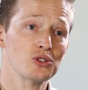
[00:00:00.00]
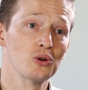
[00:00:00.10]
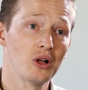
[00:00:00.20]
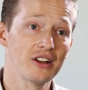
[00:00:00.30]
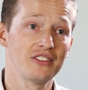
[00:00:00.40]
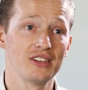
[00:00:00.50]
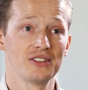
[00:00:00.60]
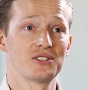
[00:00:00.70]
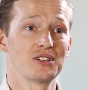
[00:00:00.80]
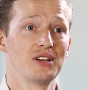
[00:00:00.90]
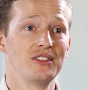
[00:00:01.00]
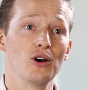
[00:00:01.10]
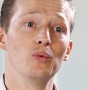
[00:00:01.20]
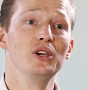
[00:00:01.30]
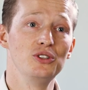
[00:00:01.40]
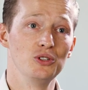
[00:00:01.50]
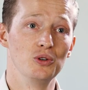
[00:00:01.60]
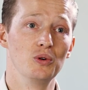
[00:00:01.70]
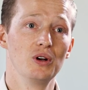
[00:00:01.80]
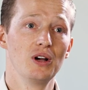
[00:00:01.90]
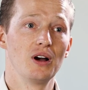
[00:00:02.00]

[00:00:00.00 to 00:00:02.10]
So a lot of things that we do